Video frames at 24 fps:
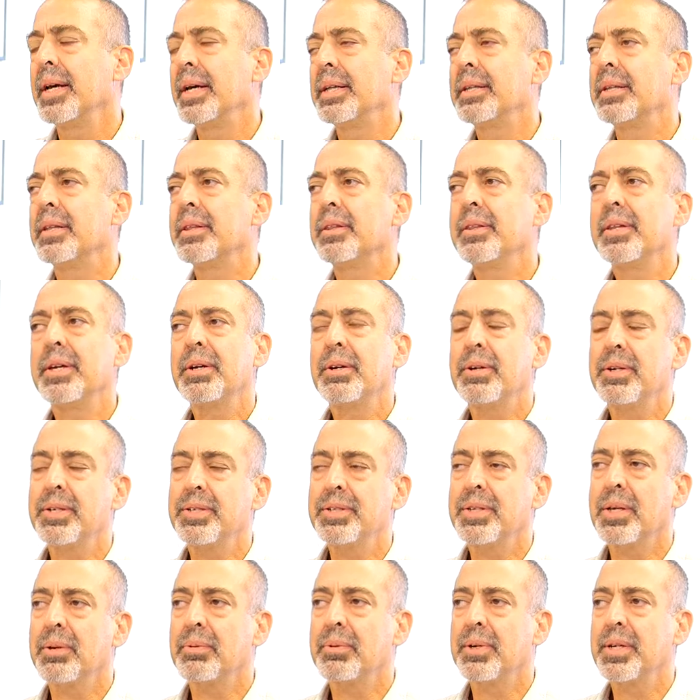And the theories
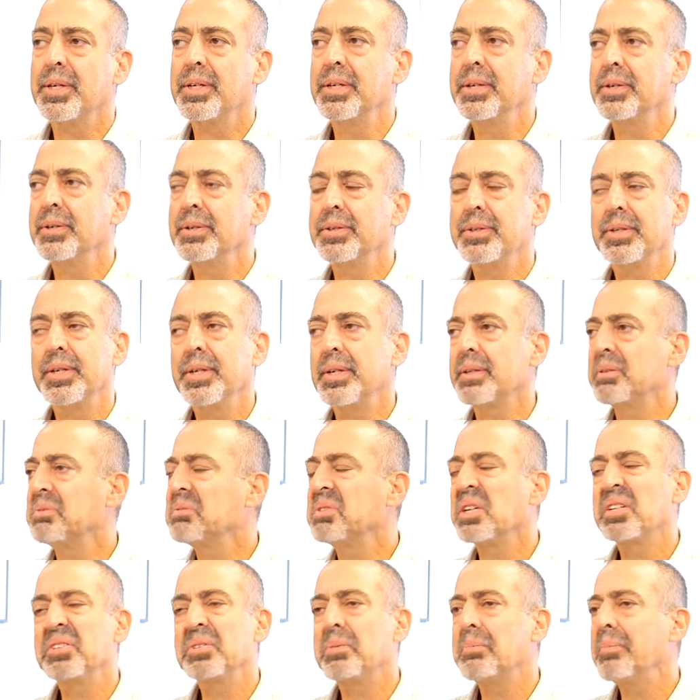that we're using,
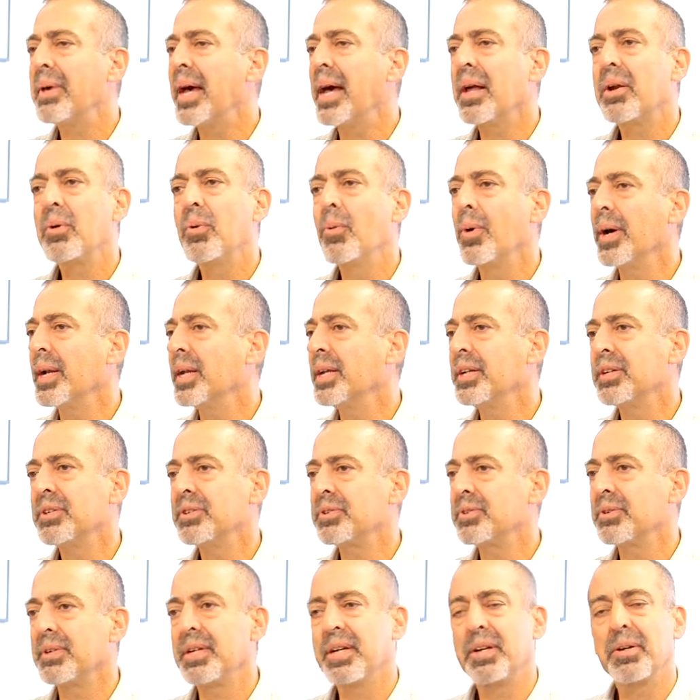doesn't matter what
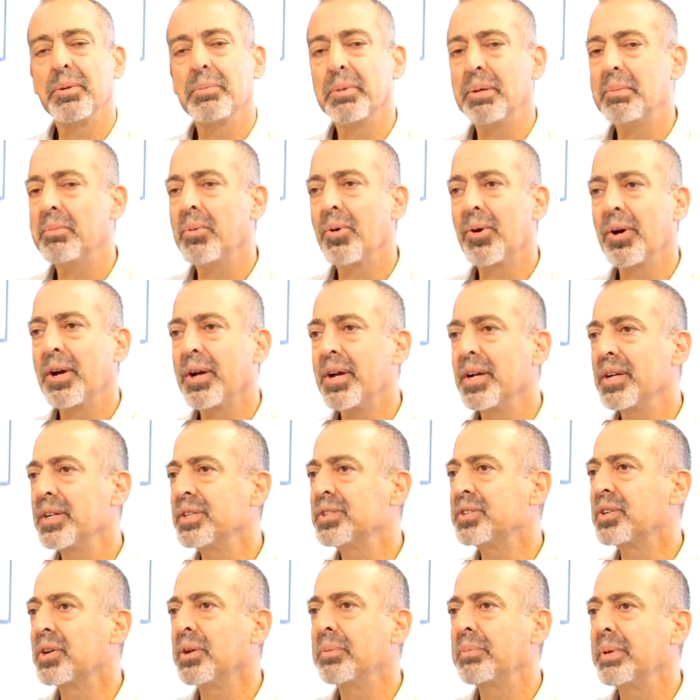industry. It could be
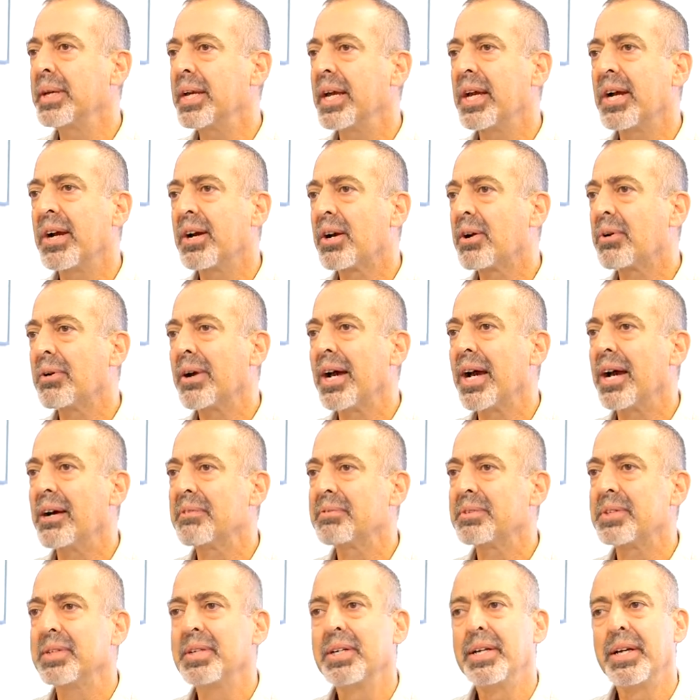mortgage, could be
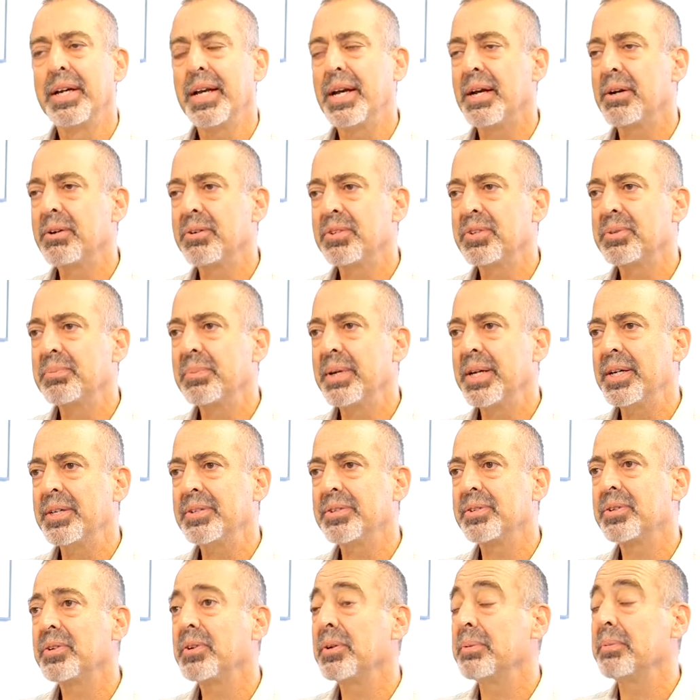aircraft,
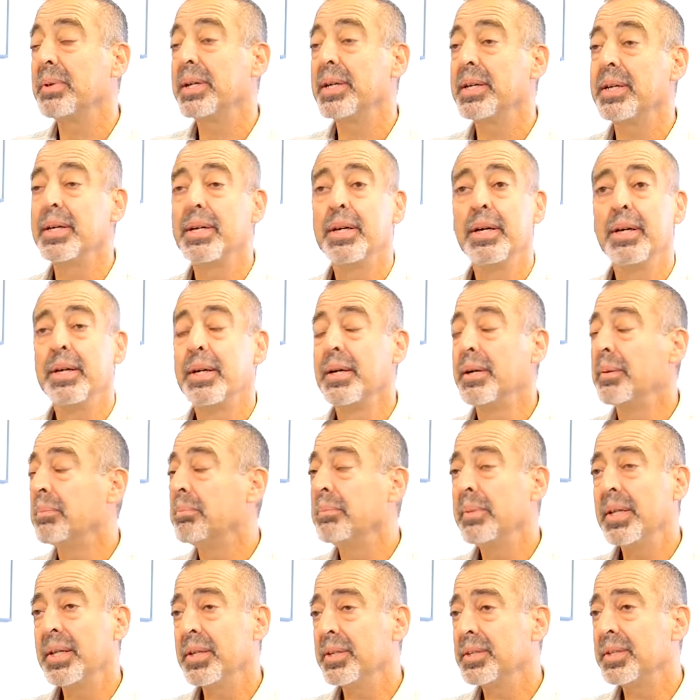aerospace, could be
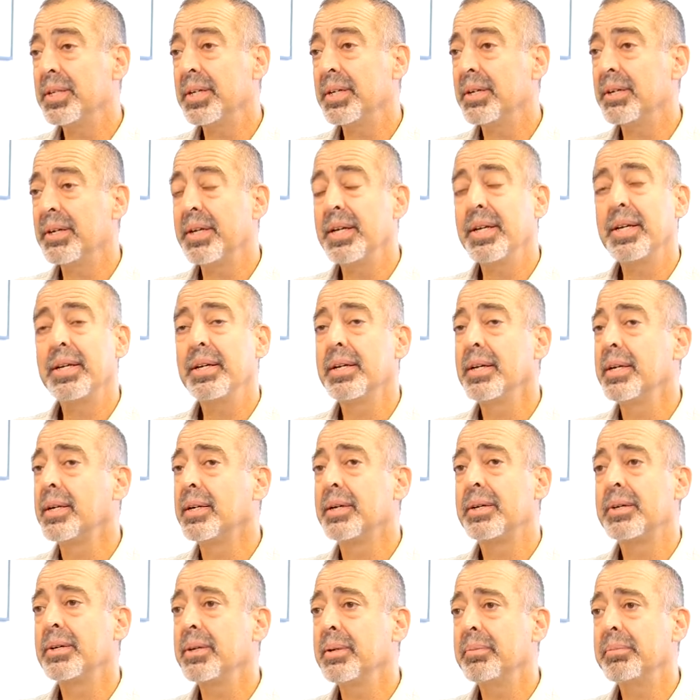military,
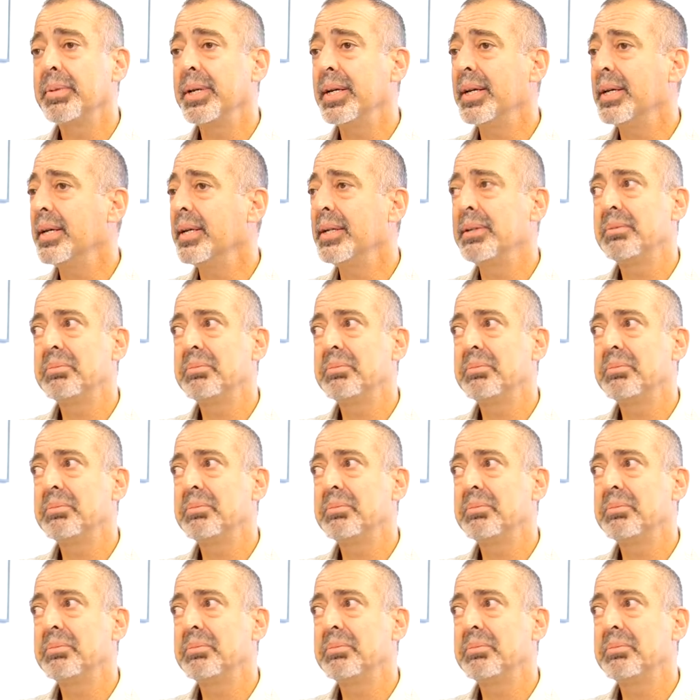could be